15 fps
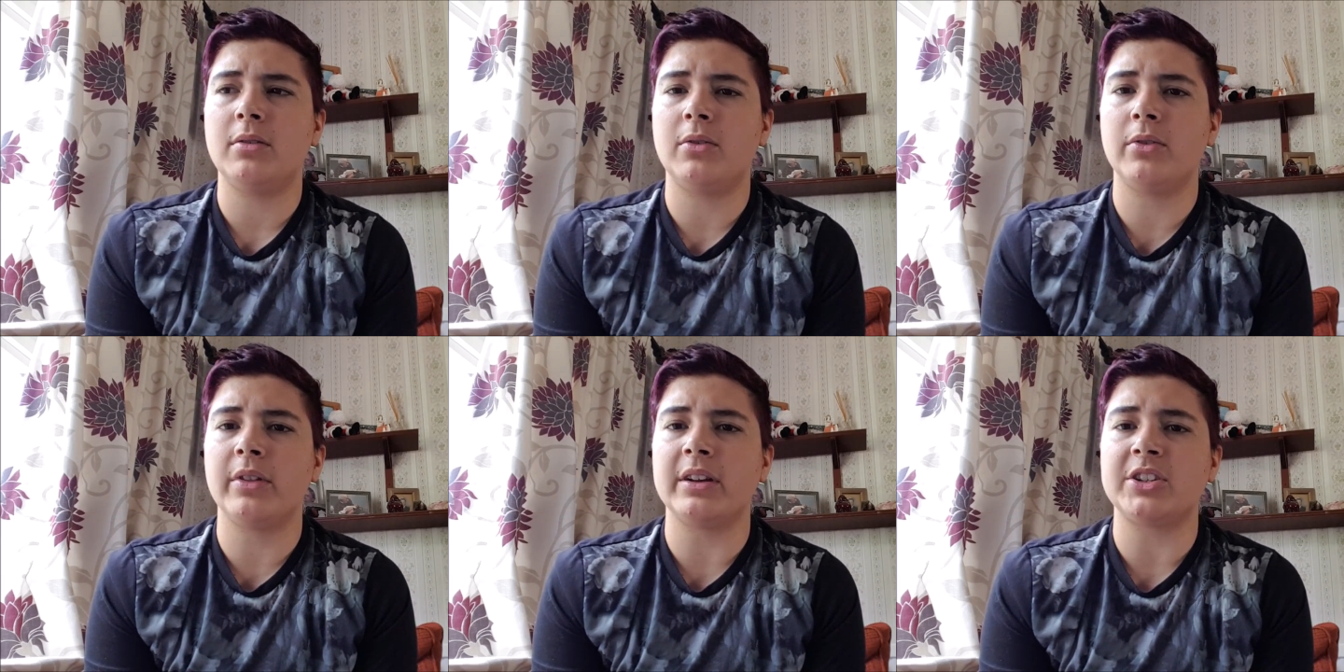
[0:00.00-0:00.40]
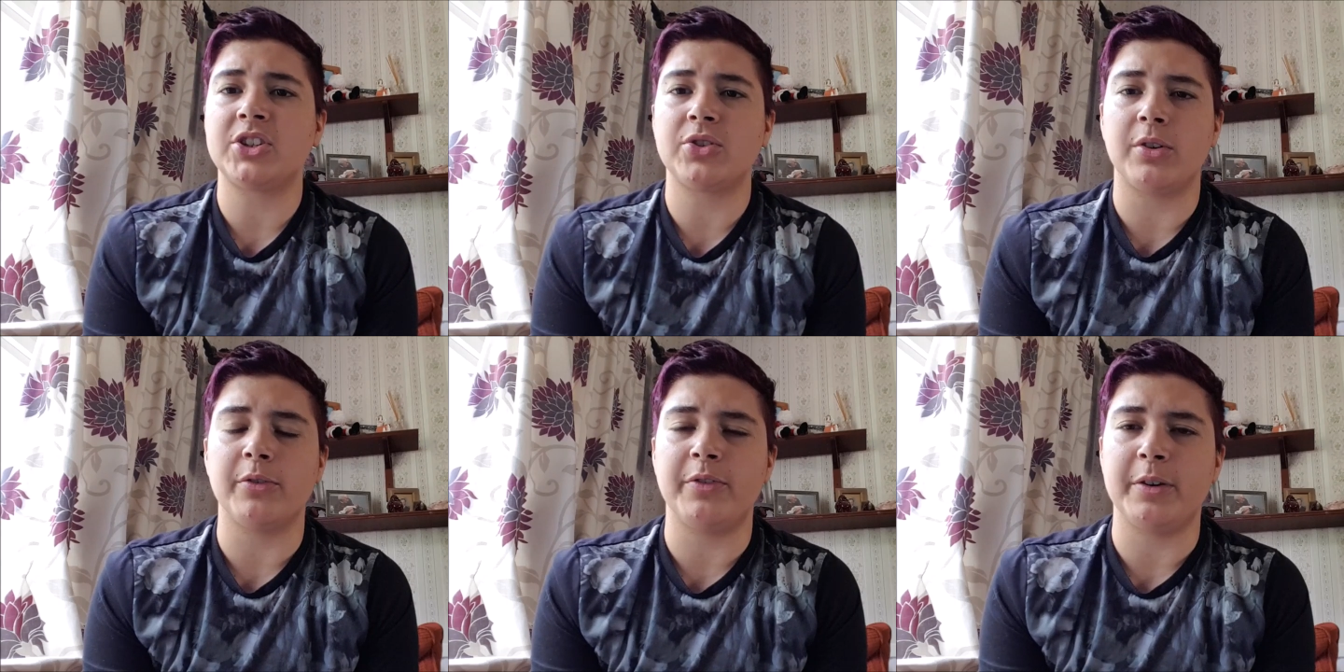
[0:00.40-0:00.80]
all that
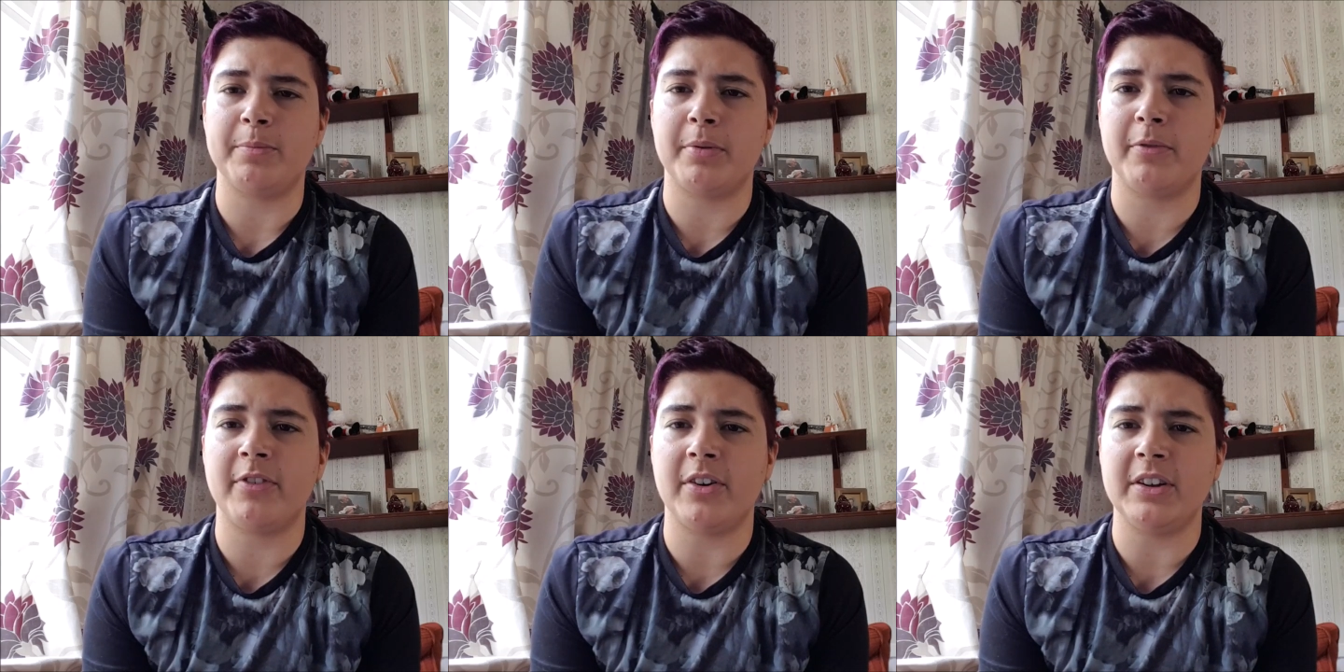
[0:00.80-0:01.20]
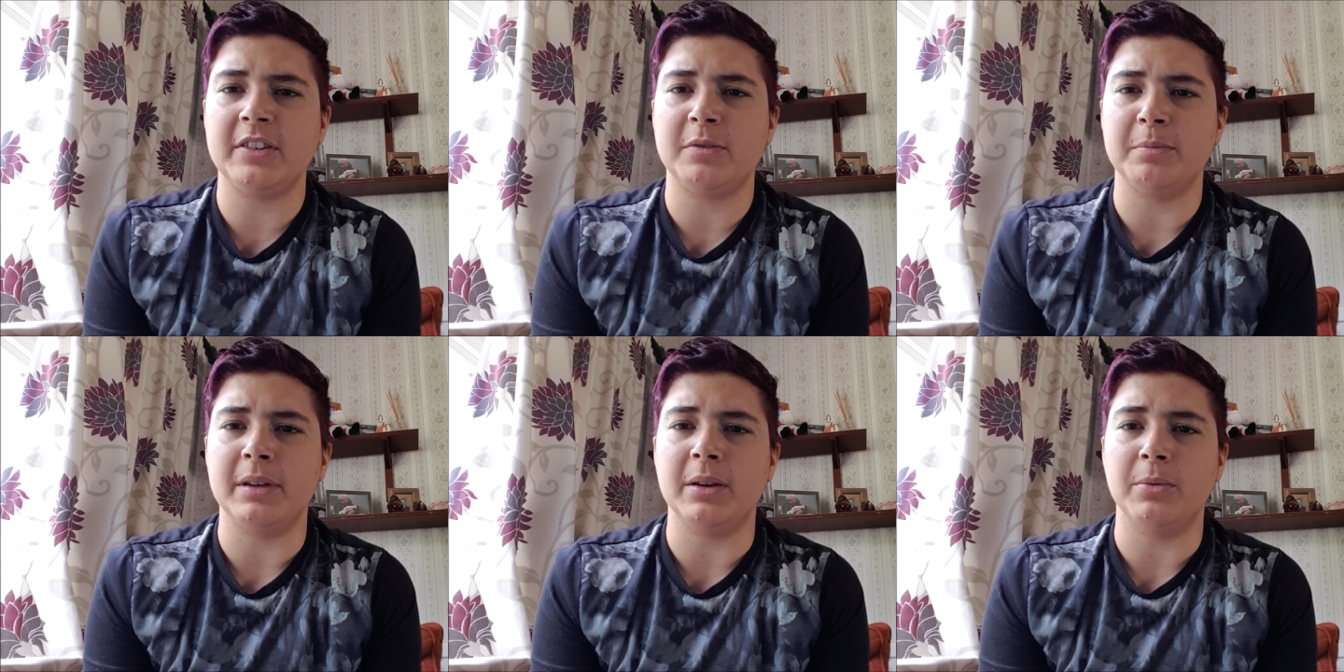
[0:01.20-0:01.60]
sure if he
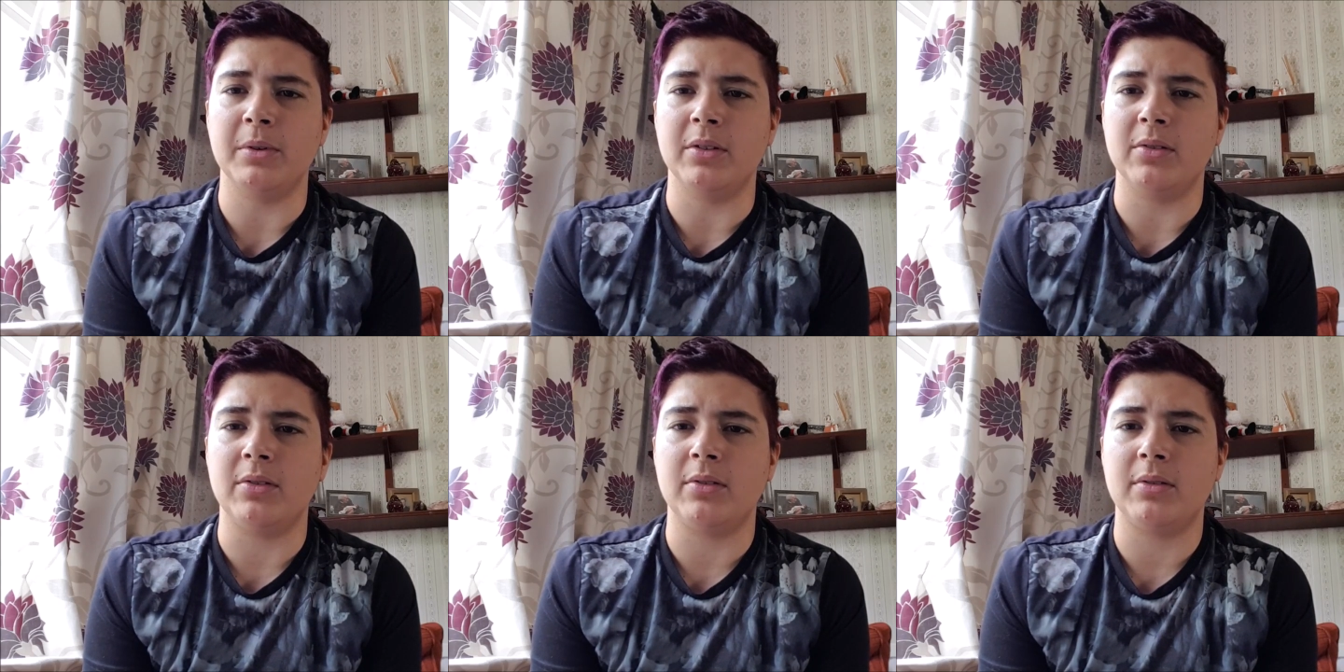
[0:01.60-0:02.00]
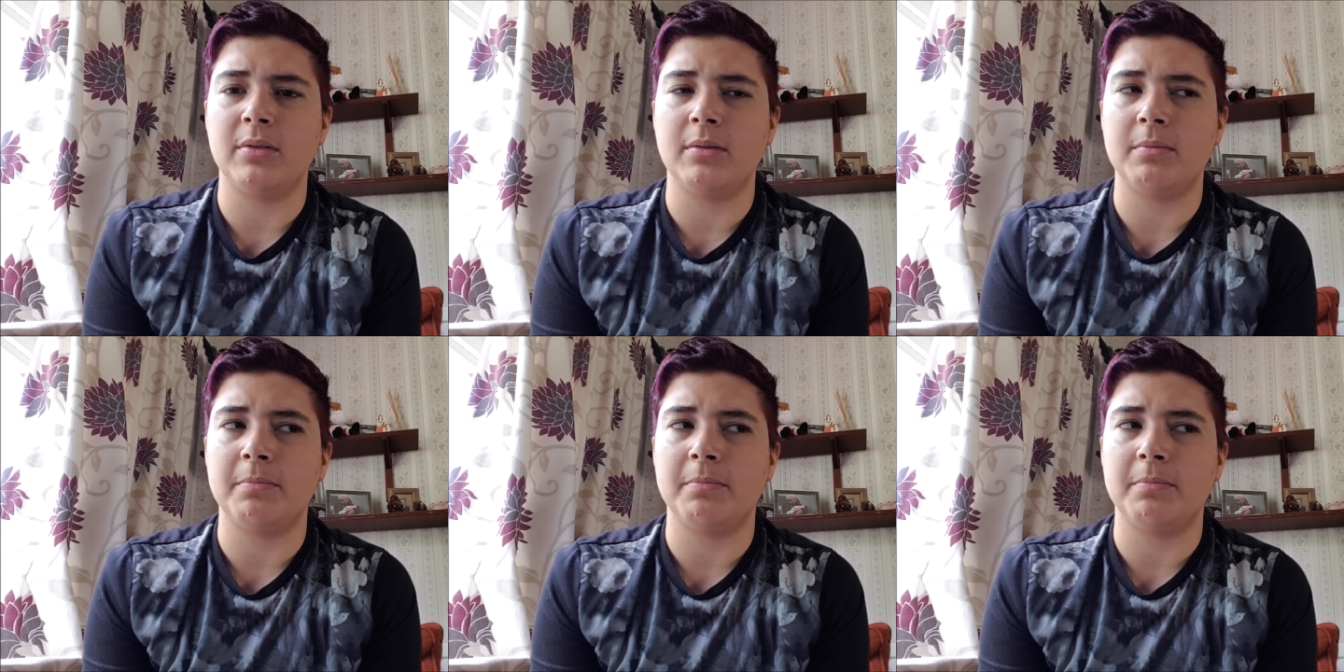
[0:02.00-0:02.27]
provides me with